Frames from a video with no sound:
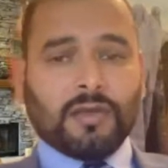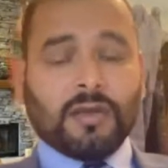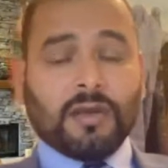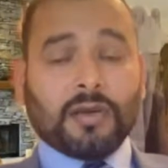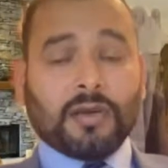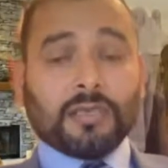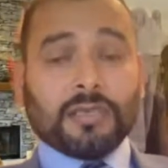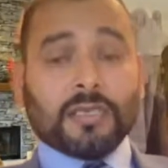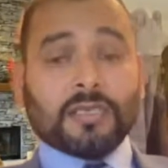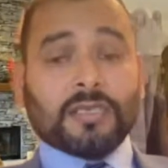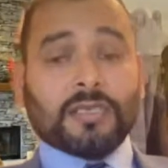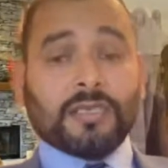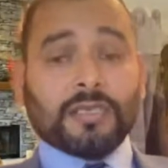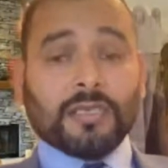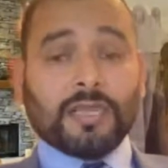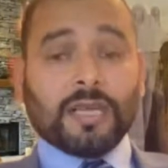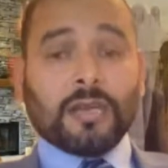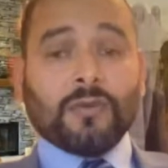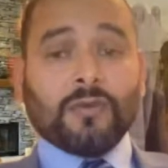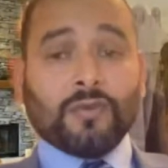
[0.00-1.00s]

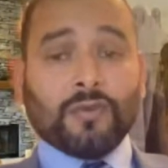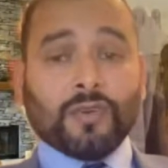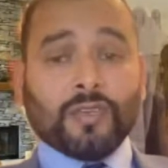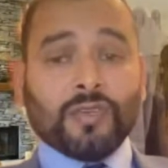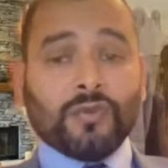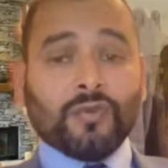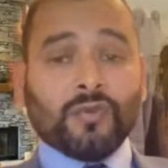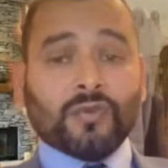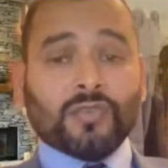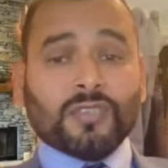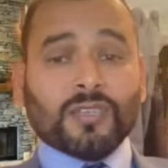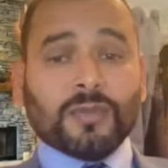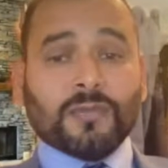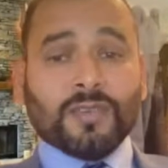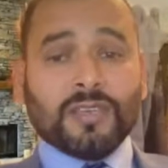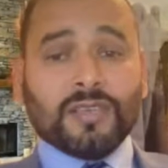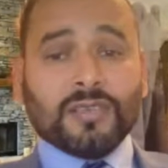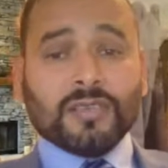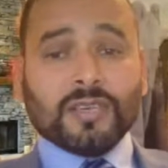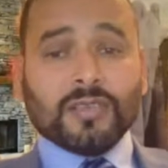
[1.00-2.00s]
Understand the law, do some
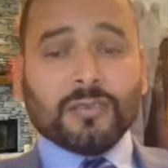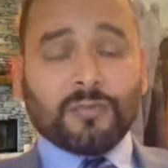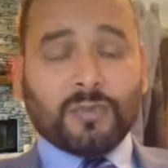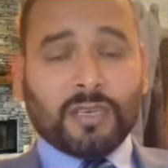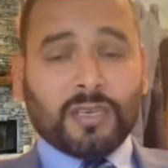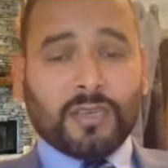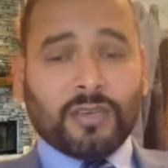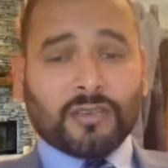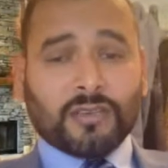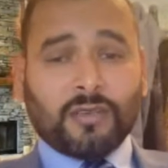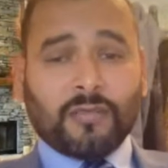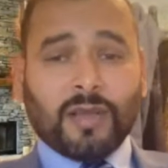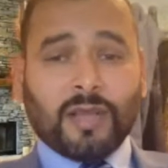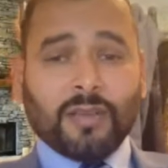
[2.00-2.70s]
research by yourself.